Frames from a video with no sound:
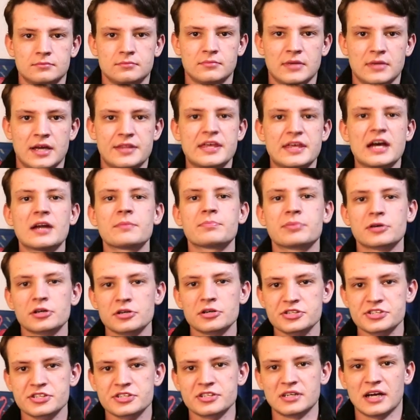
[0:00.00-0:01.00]
And that
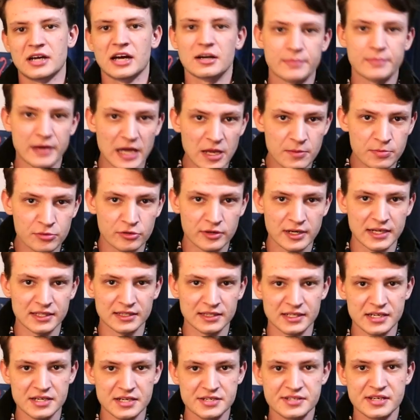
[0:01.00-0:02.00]
person, on paper at
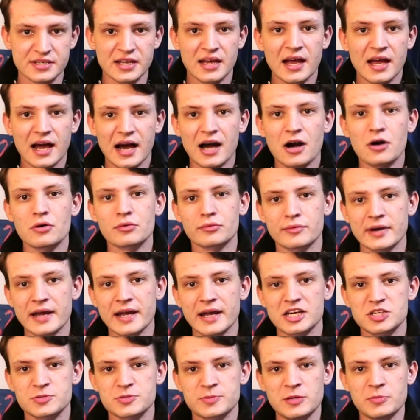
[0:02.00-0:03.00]
least,
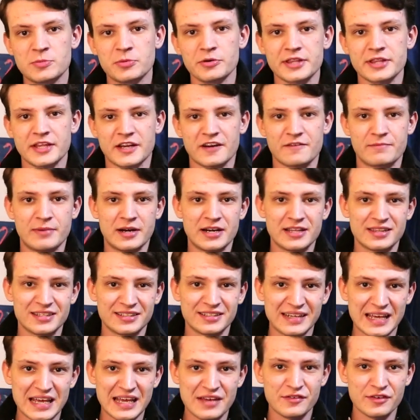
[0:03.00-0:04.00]
outranks people that have been in the
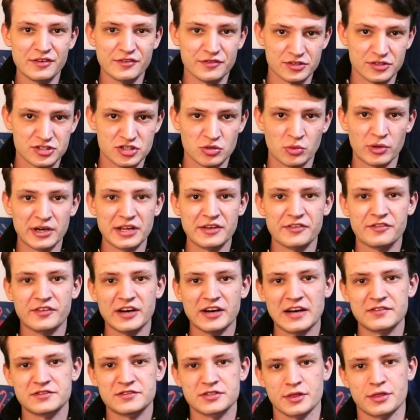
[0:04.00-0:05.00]
Navy for
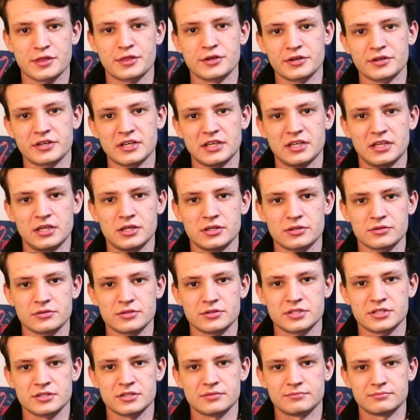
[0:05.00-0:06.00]
25 to 30
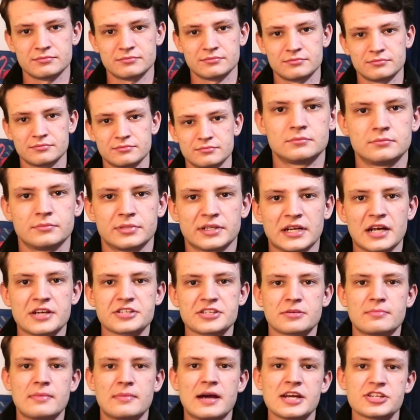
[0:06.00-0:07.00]
years. But as
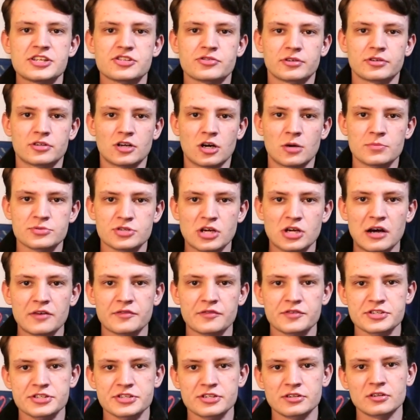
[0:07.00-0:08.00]
a Master at Arms
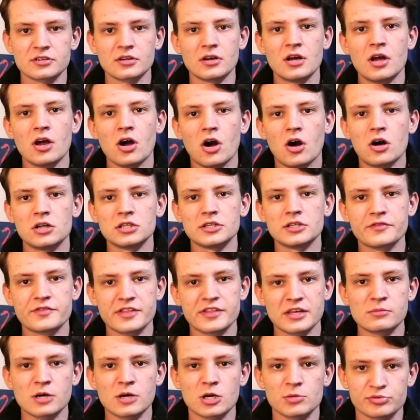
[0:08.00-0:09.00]
officer, all of
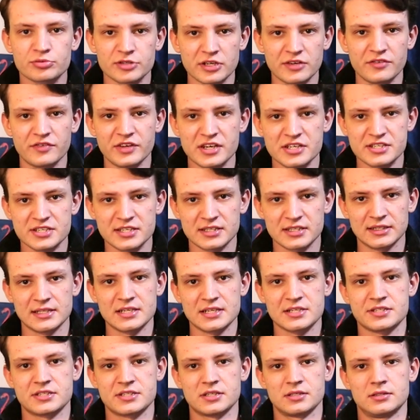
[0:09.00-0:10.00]
them are previous
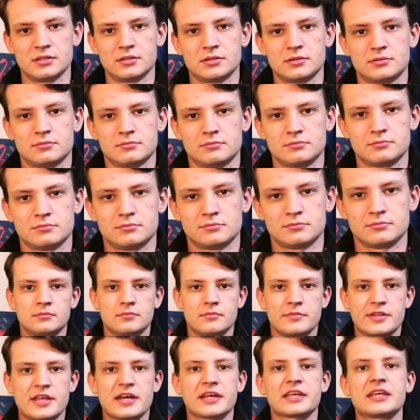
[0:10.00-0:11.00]
enlisted.
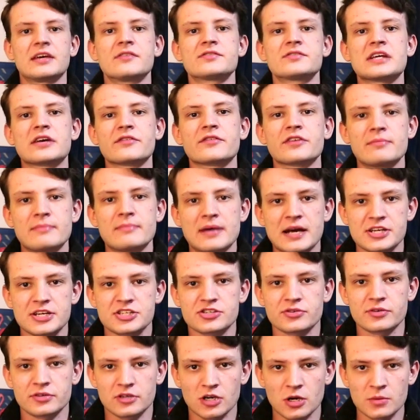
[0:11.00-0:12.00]
That gives every
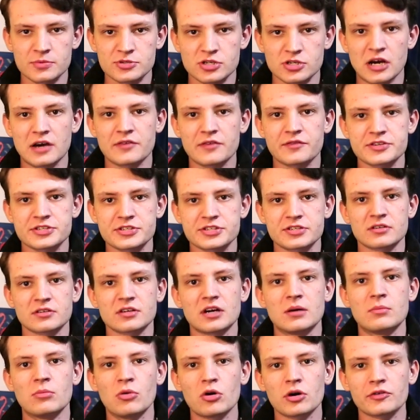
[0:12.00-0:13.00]
Master at Arms officer
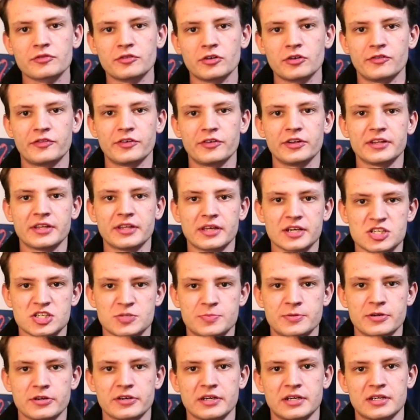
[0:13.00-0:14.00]
a more fulfilling
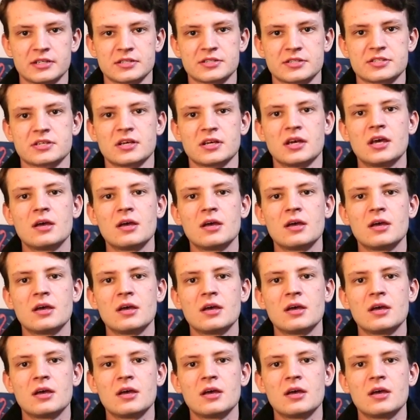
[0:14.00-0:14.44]
experience